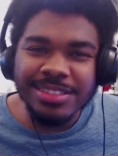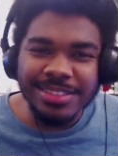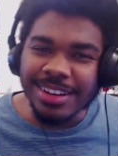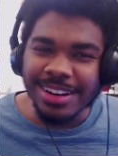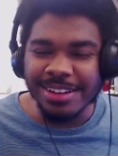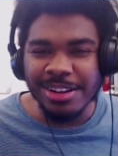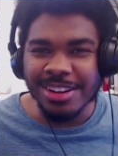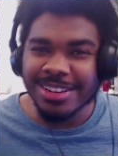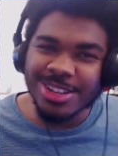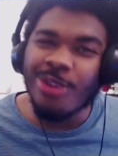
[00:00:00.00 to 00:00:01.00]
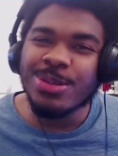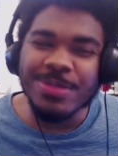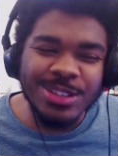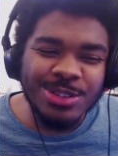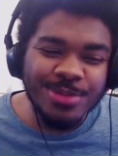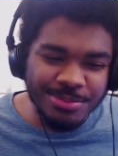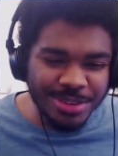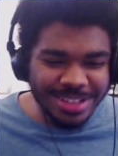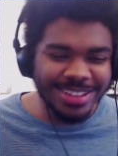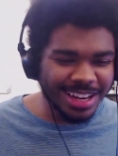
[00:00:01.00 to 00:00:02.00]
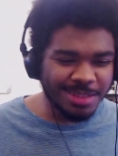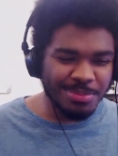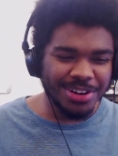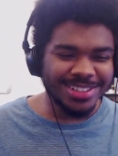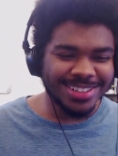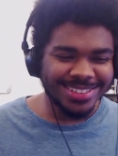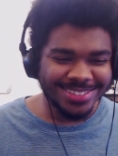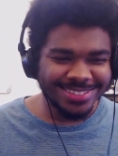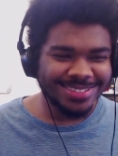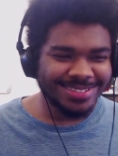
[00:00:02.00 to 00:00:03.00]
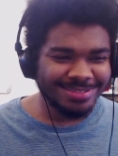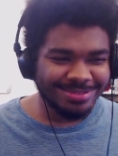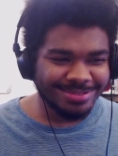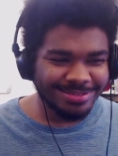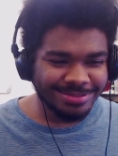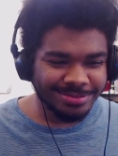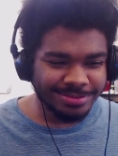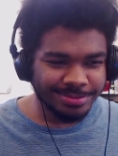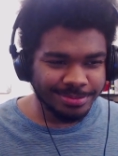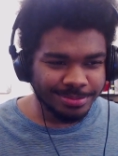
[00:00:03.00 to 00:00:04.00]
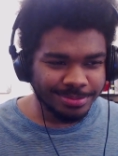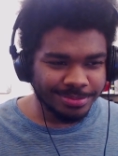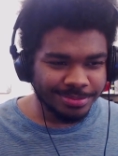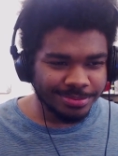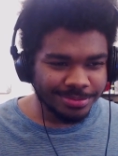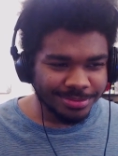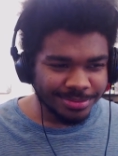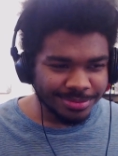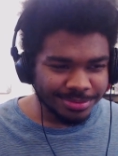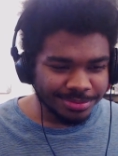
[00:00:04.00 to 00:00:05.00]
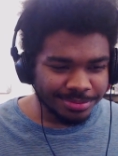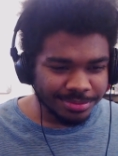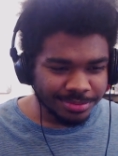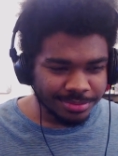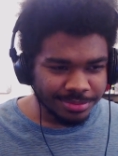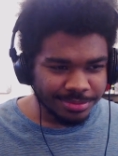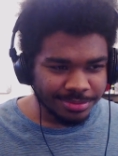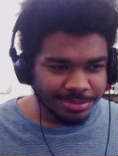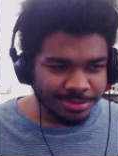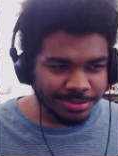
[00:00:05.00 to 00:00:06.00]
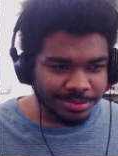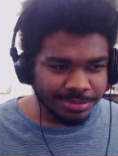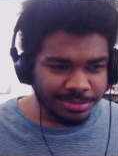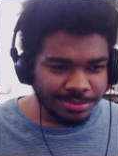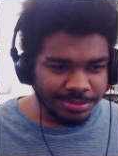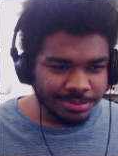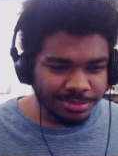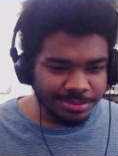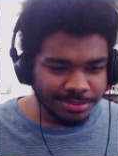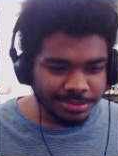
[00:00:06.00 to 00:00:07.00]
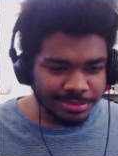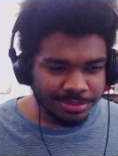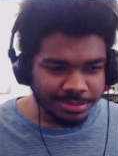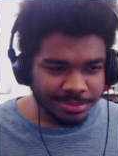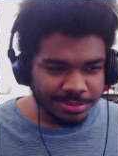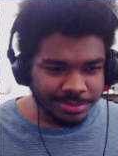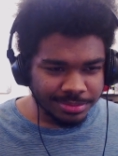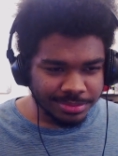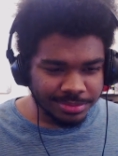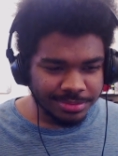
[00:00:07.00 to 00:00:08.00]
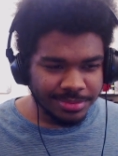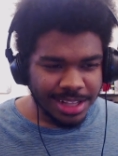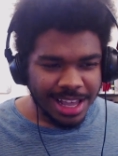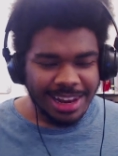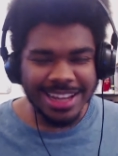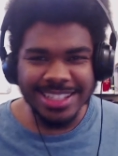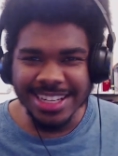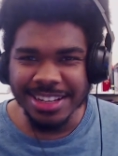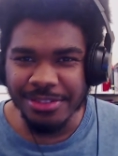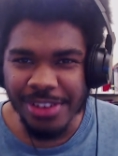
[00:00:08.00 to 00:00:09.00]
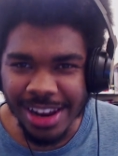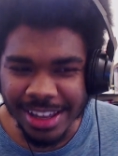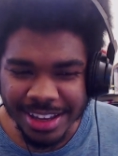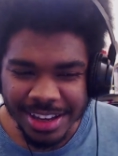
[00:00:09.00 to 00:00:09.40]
Yeah, it's always been human, but you get the point. Directly below the path of the lightning, several kilometers below. Jesus. Last season felt like